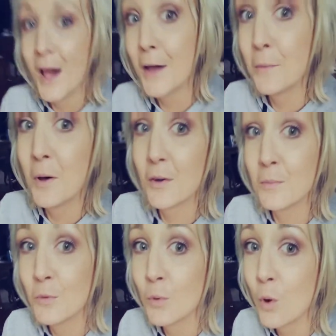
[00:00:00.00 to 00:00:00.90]
Hi,
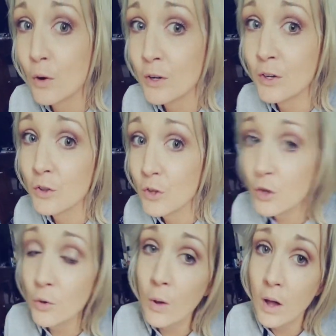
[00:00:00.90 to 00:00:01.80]
welcome to According to
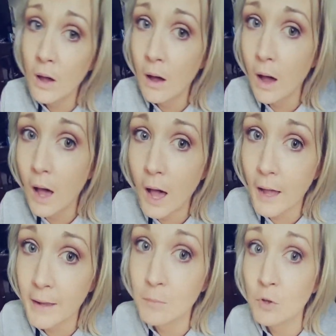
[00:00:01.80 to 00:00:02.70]
Lou.
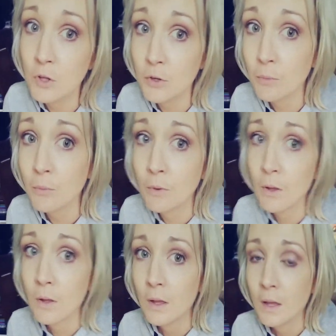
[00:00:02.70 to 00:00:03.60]
I am Lou.
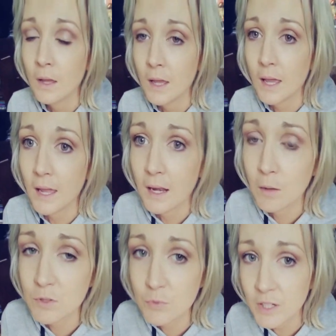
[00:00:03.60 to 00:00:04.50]
And I
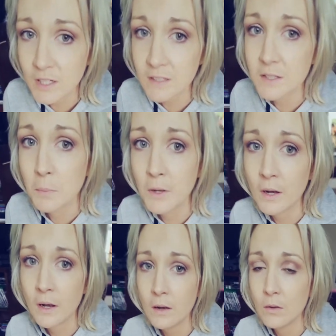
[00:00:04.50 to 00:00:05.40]
was reading something,
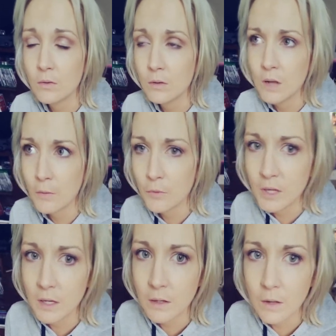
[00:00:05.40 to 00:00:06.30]
uh, not
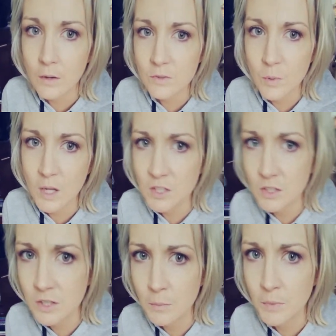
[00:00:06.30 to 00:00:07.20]
reading, I was watching
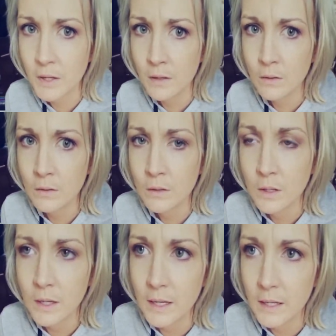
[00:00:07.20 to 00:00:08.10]
something,
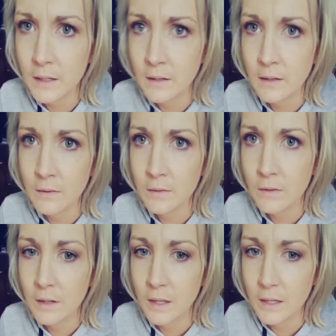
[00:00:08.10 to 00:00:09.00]
and
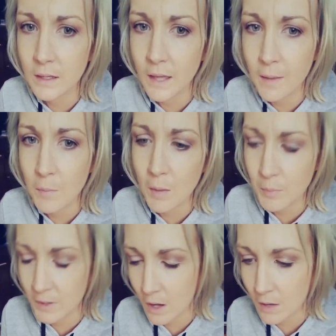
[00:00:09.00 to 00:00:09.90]
it came up
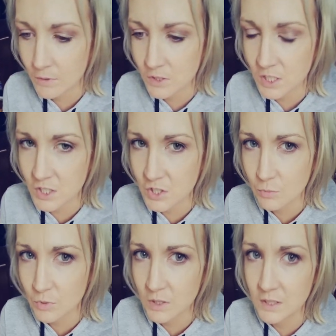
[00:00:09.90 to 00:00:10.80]
in
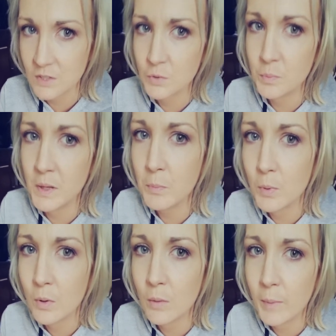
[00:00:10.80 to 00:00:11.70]
conversation with these two
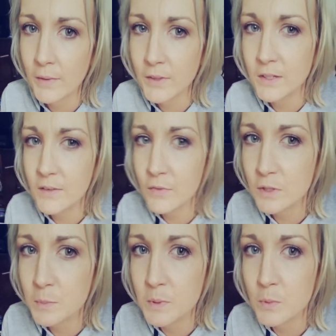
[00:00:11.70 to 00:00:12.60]
people about the
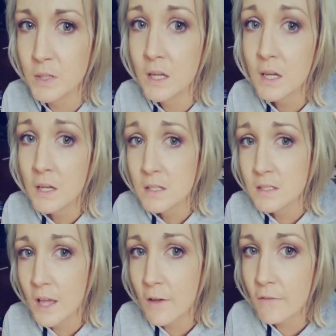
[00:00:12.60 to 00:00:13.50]
difference between
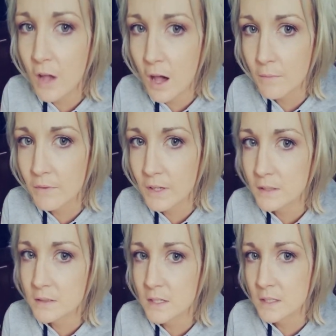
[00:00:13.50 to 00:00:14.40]
self
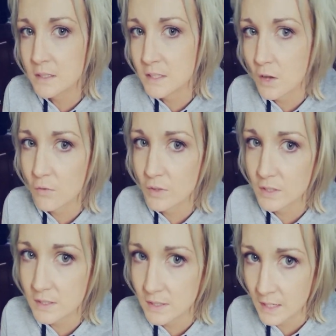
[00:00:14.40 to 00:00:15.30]
confidence and self
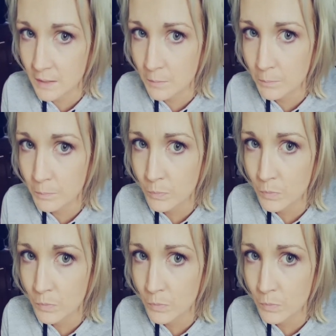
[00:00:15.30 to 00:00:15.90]
esteem.